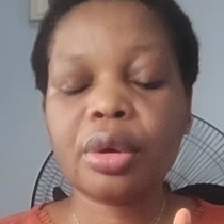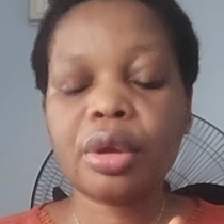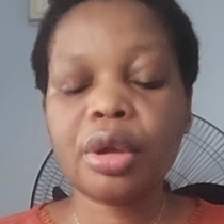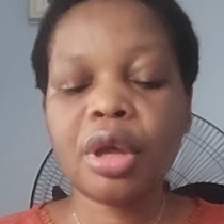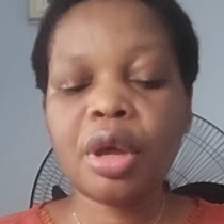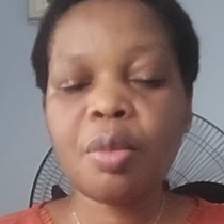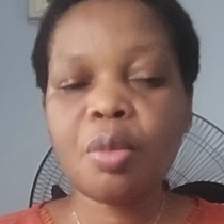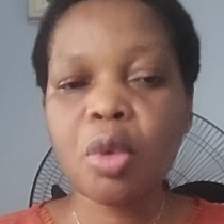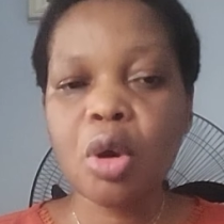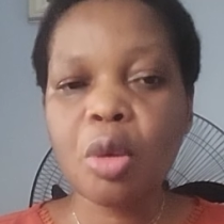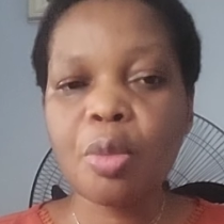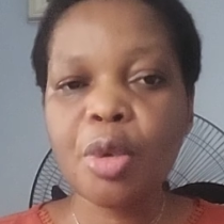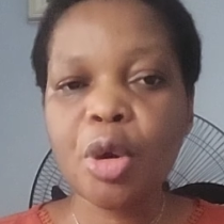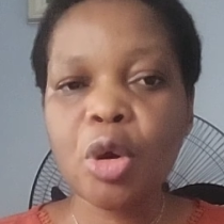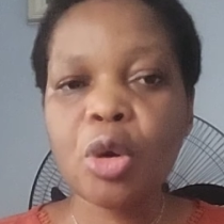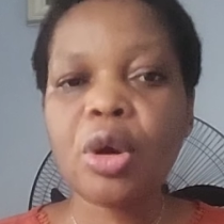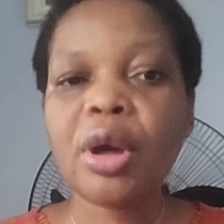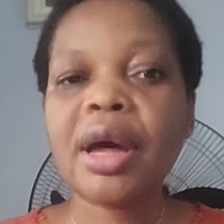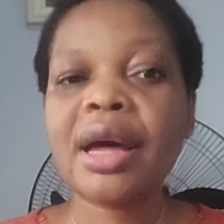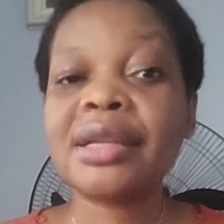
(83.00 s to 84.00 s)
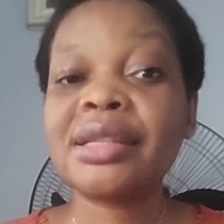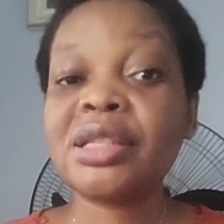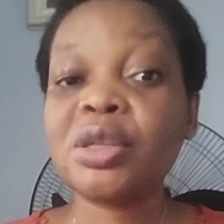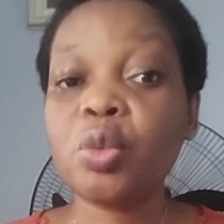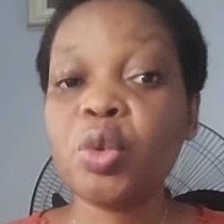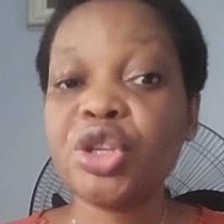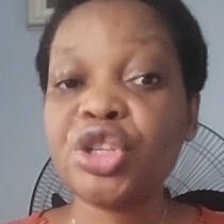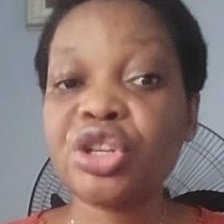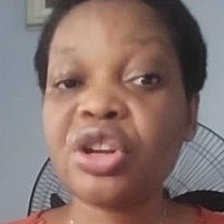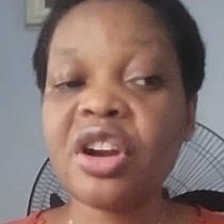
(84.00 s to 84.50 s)
Ekwobo
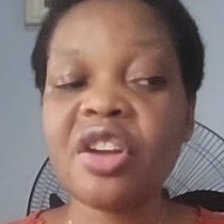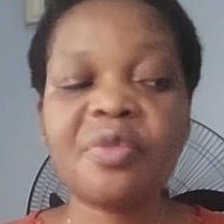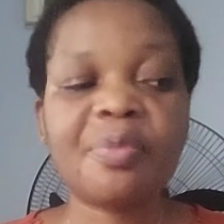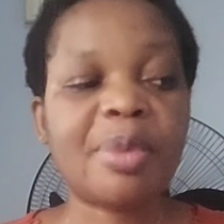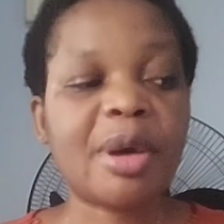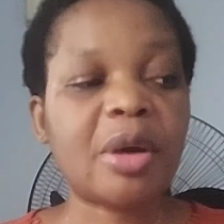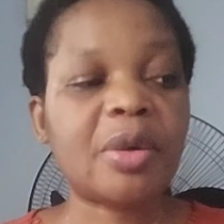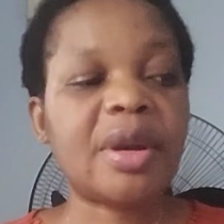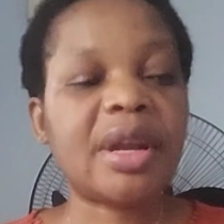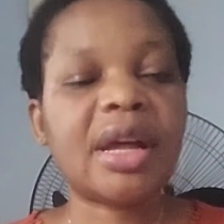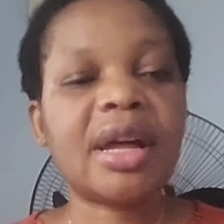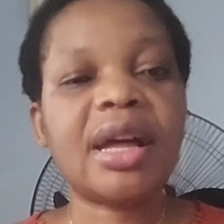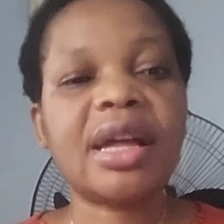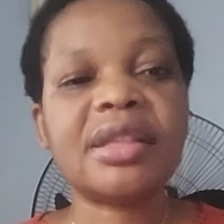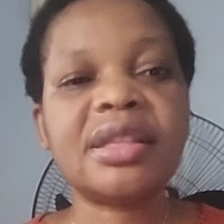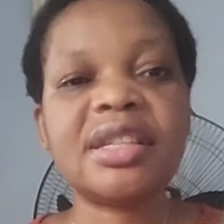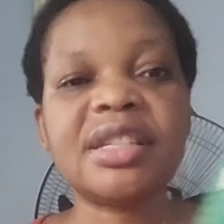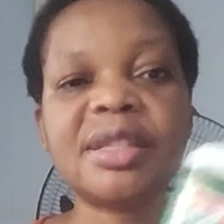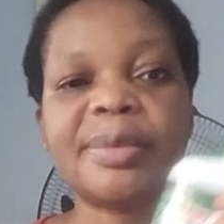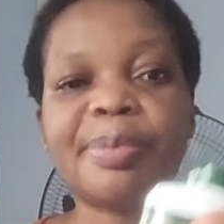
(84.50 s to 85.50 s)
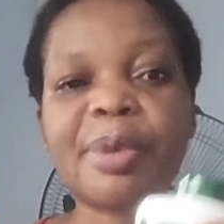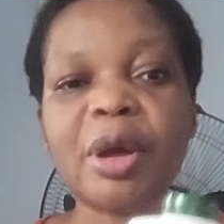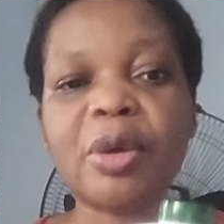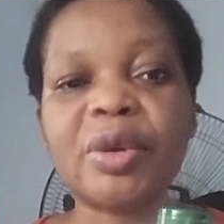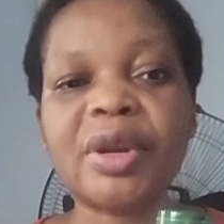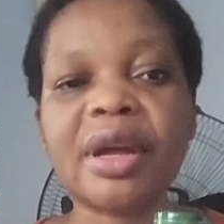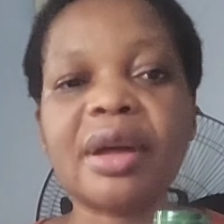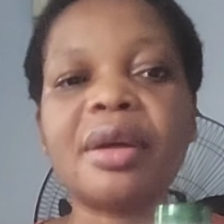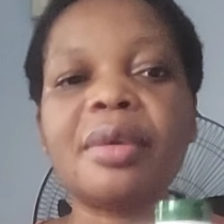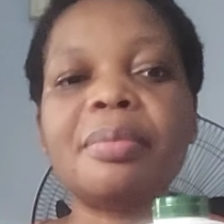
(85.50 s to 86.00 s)
anti-witchcraft powder and this
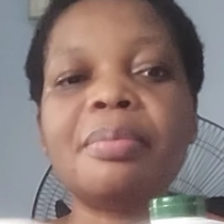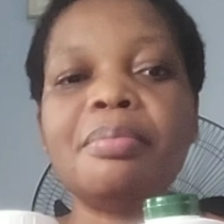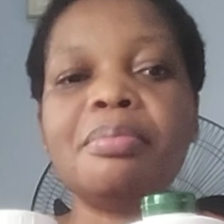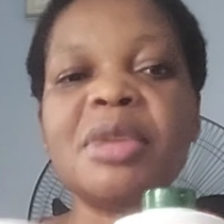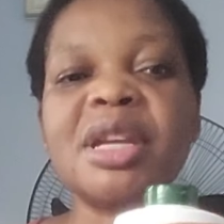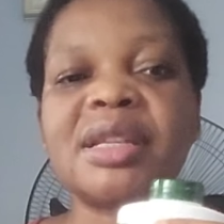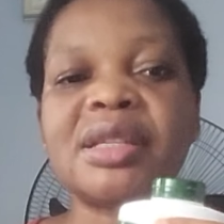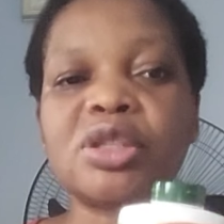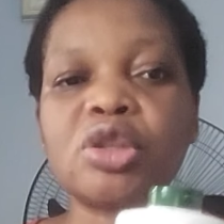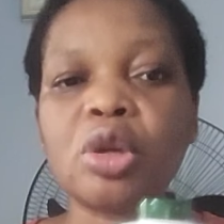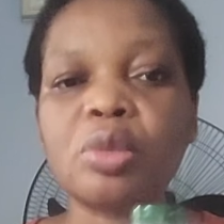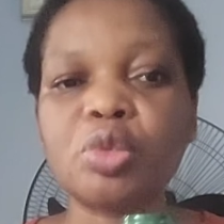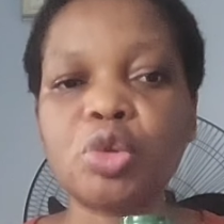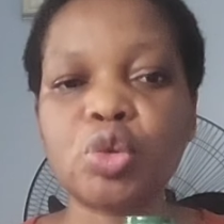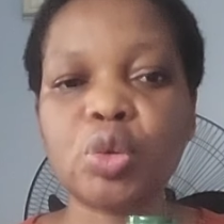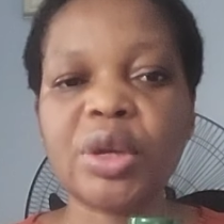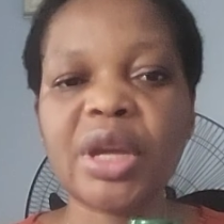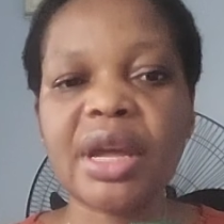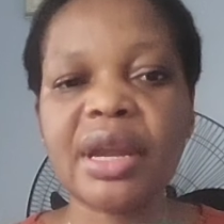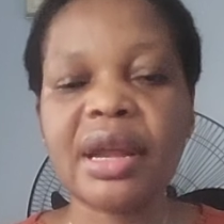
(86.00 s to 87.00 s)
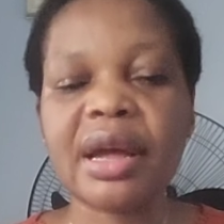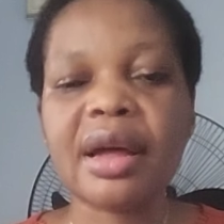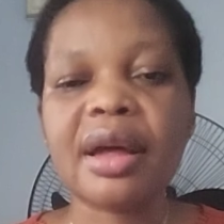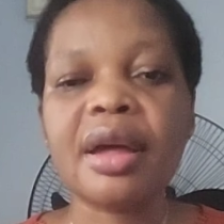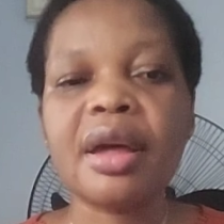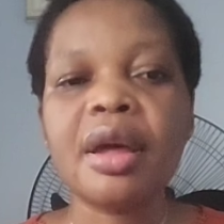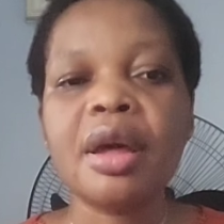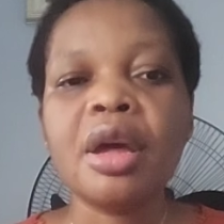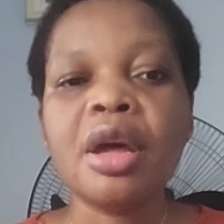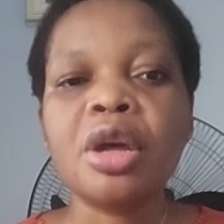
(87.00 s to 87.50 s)
powder, mix them together.
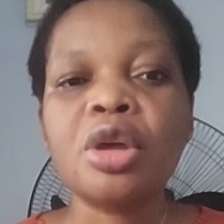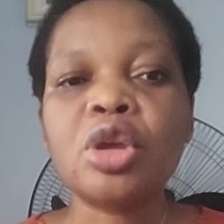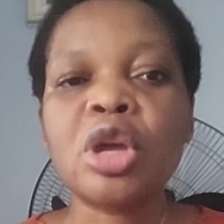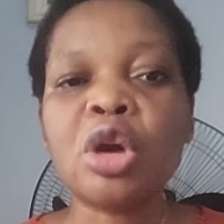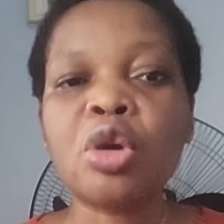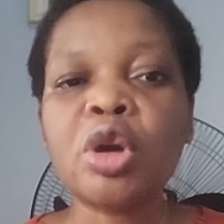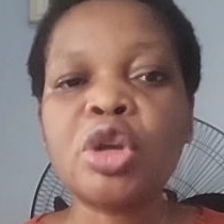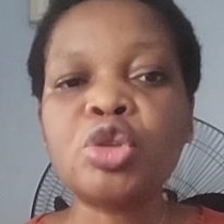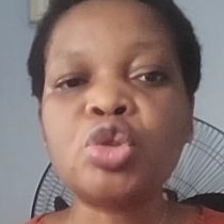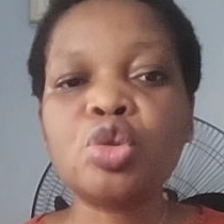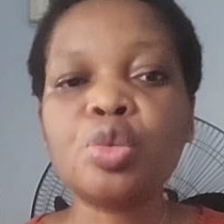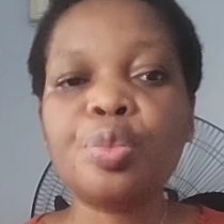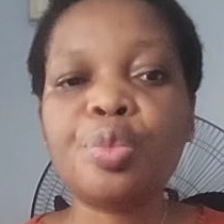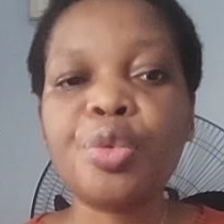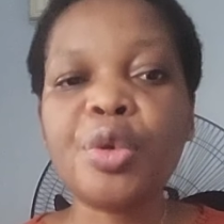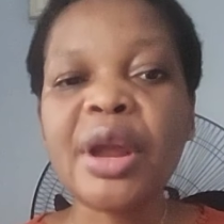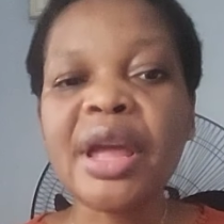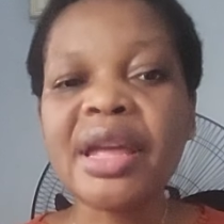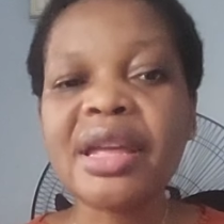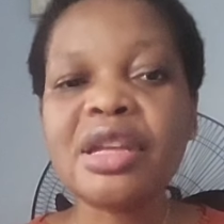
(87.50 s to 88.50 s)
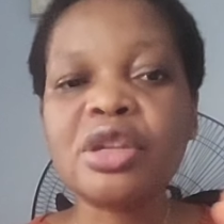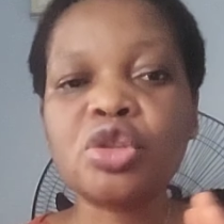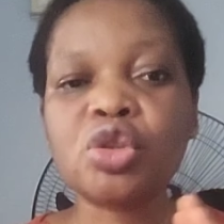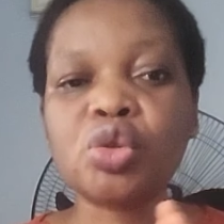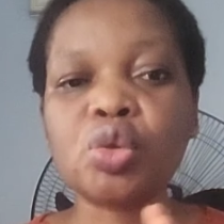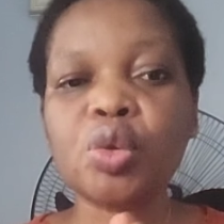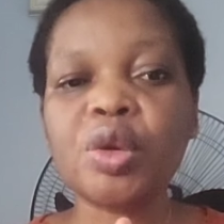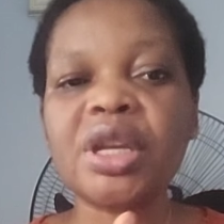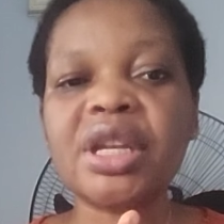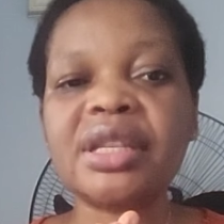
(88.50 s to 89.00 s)
You're going to pray
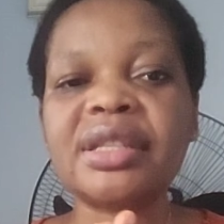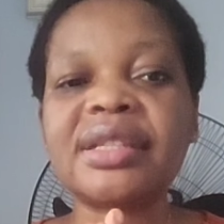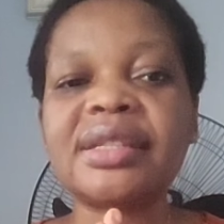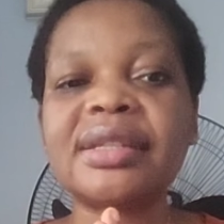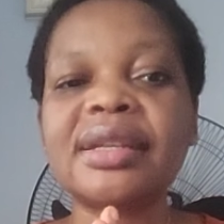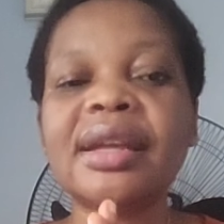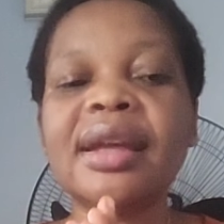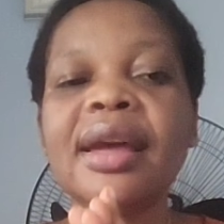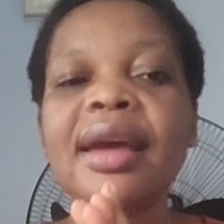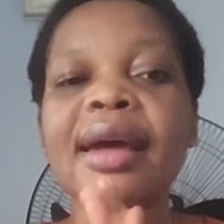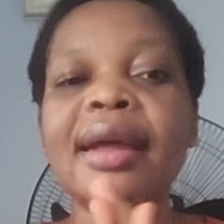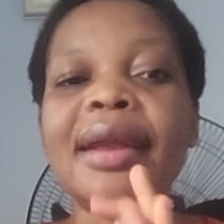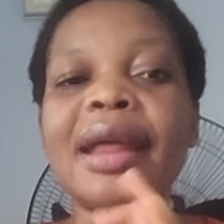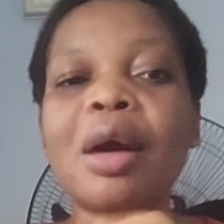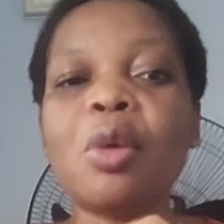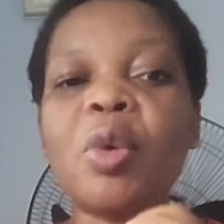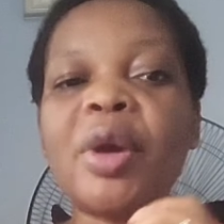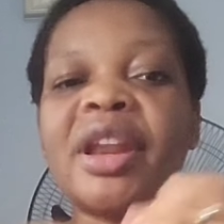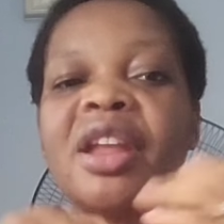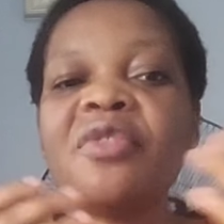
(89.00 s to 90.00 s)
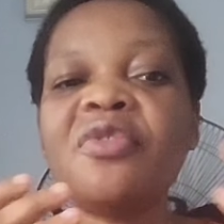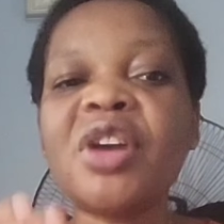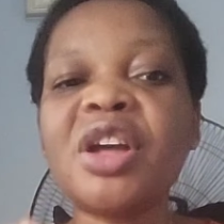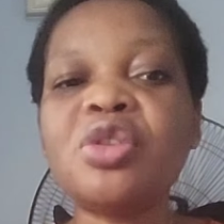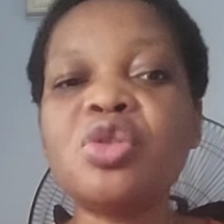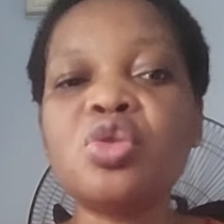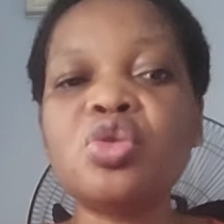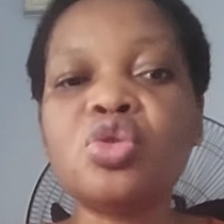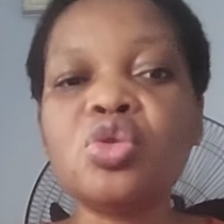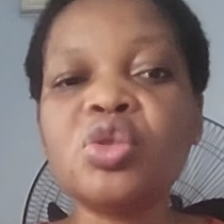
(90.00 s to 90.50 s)
into it that whenever
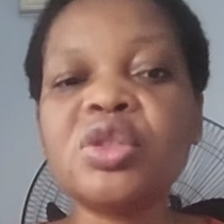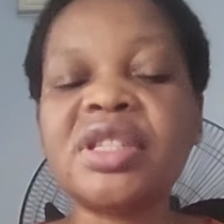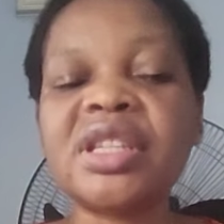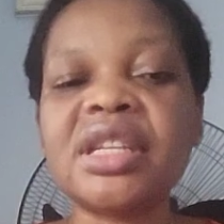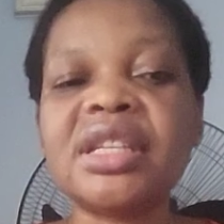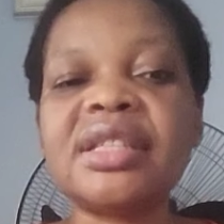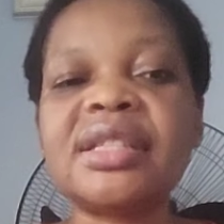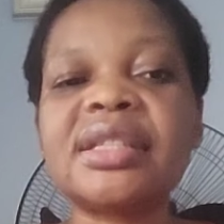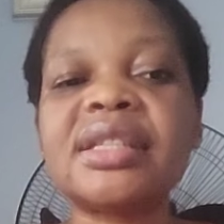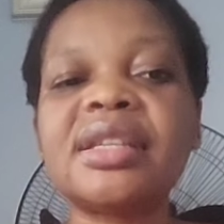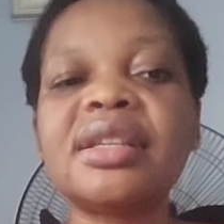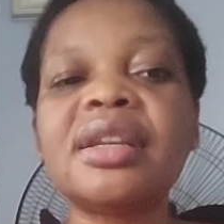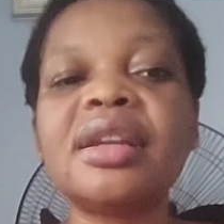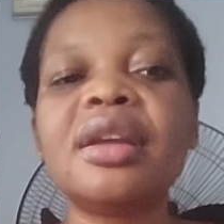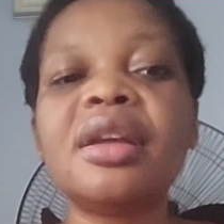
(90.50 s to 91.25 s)
you use it,